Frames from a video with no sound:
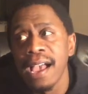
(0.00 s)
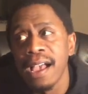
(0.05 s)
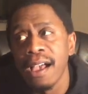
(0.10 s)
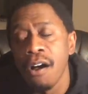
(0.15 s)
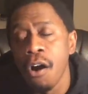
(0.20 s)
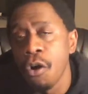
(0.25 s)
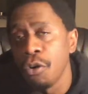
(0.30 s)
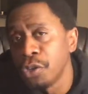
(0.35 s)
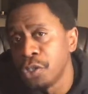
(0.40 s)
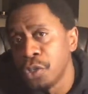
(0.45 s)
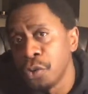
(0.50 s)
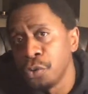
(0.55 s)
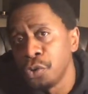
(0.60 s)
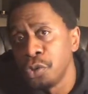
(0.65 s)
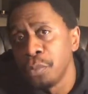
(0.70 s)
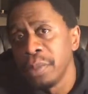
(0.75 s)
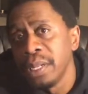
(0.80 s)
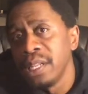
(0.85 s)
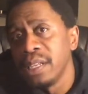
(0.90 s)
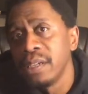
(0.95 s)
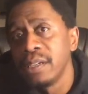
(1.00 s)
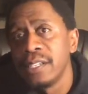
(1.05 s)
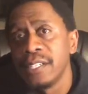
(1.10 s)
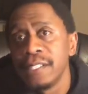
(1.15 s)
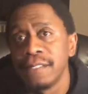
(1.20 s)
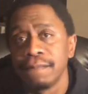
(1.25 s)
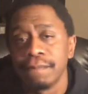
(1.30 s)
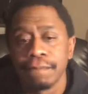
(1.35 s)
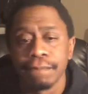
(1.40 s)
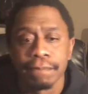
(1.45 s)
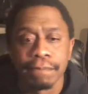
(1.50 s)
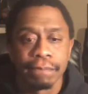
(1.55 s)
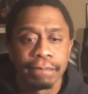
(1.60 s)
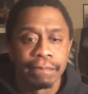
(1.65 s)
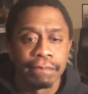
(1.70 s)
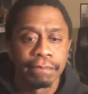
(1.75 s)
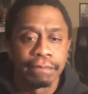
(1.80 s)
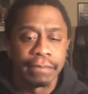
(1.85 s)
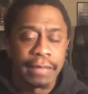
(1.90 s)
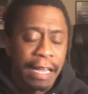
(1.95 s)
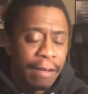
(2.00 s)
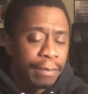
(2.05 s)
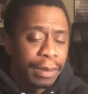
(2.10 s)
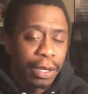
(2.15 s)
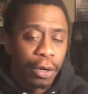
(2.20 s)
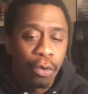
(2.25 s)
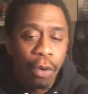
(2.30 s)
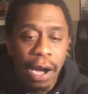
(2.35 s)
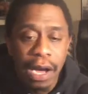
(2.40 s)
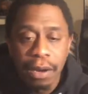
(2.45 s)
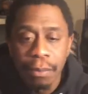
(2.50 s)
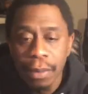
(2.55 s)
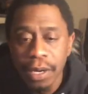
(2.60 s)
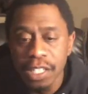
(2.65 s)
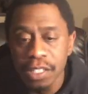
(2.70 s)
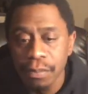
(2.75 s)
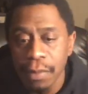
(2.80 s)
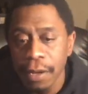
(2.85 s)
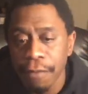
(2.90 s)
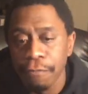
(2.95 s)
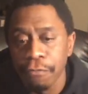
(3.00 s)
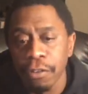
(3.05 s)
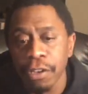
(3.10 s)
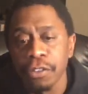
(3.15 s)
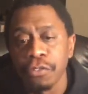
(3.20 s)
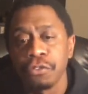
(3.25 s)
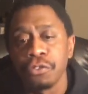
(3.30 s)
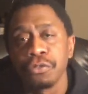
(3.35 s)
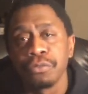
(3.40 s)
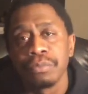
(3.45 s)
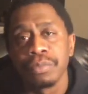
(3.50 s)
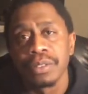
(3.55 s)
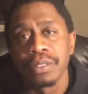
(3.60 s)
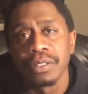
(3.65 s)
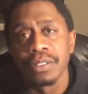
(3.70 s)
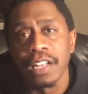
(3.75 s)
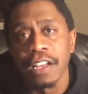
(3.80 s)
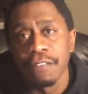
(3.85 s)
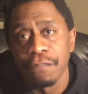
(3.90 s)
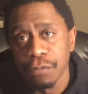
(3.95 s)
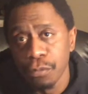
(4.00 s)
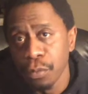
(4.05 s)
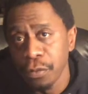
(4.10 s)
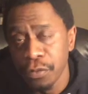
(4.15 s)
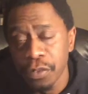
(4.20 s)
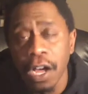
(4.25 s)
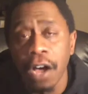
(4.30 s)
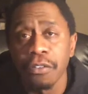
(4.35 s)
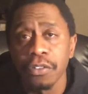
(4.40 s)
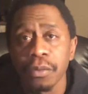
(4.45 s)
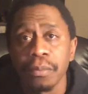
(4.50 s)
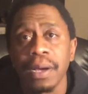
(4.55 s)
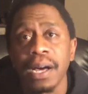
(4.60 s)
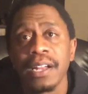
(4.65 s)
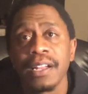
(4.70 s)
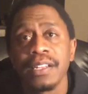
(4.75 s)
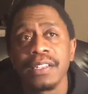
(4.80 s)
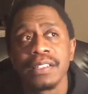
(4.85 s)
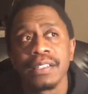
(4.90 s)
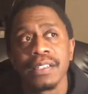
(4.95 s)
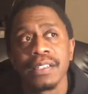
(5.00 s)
On social media. And I've been quiet amongst my friend groups. We've talked about it.